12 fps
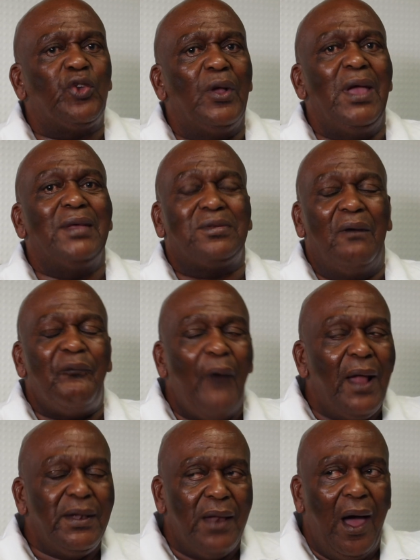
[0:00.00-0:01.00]
actually as a
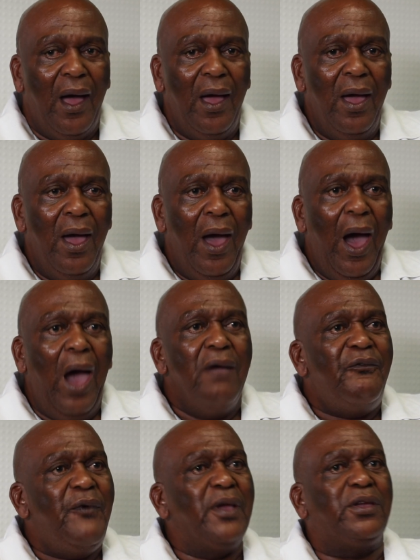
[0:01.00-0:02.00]
partner, I
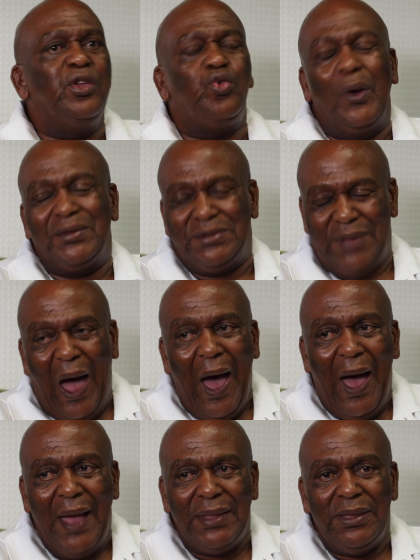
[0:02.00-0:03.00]
think it was
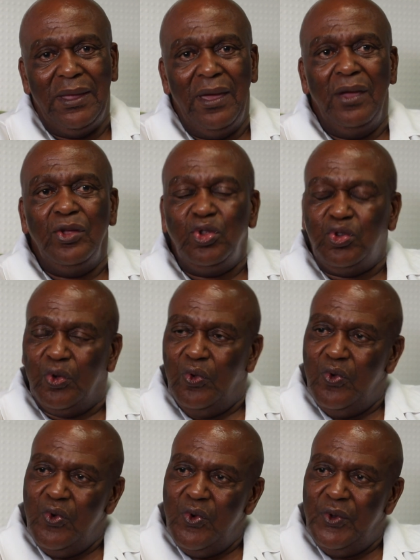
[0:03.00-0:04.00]
done
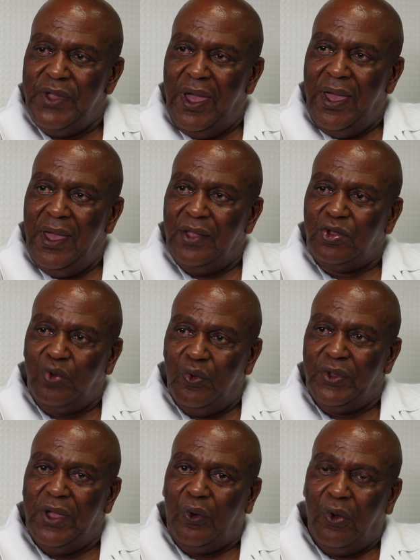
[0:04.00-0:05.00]
to the
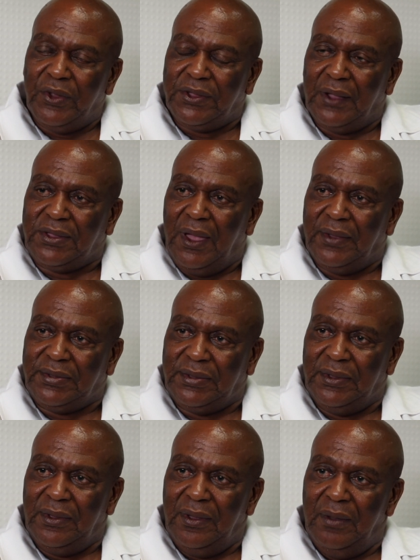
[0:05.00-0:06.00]
contractors.
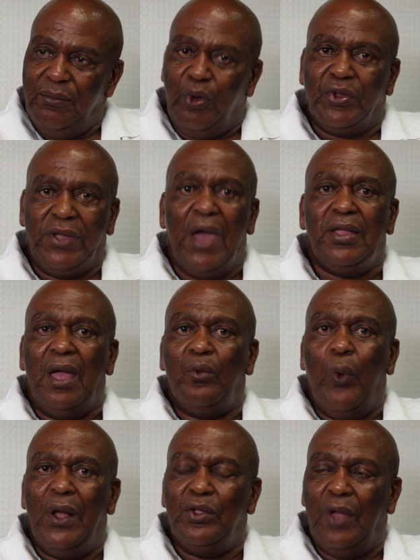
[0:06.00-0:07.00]
Because they're the
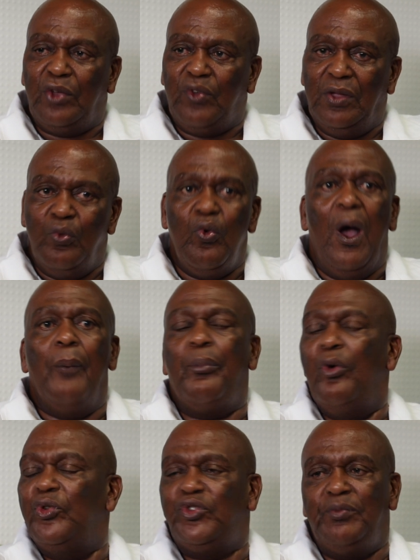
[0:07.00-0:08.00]
one actually who
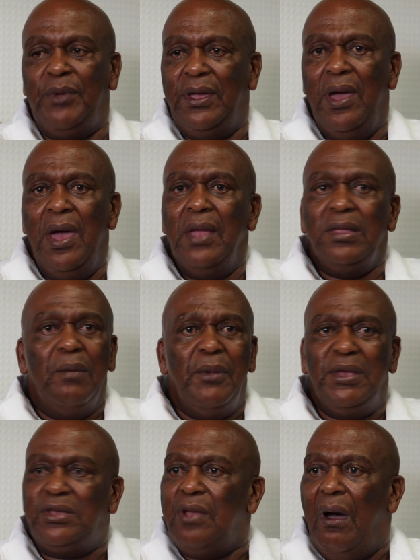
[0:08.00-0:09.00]
approached me the
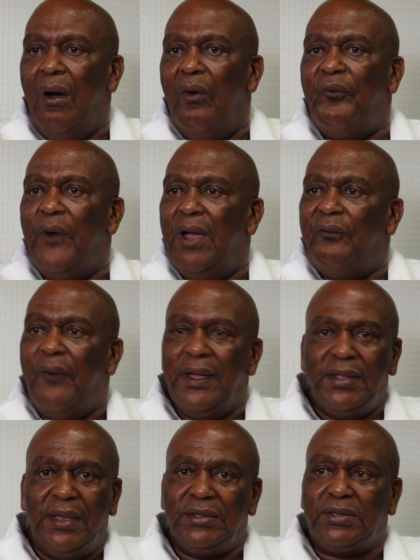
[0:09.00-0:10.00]
Minister of
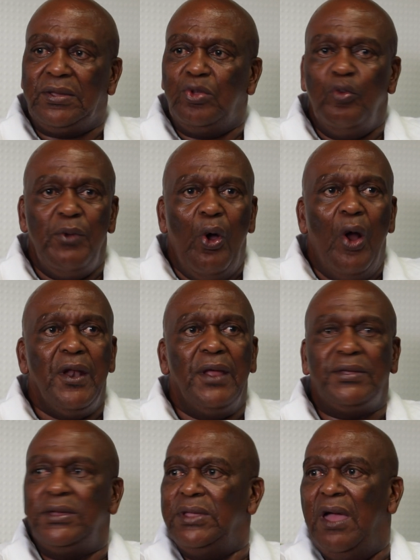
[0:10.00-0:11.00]
Finance, to be
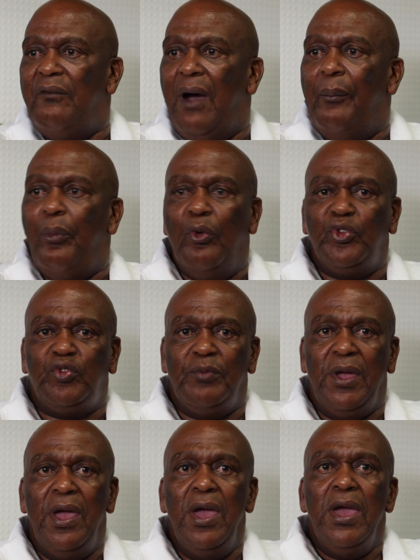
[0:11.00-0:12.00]
honest, he never approached me.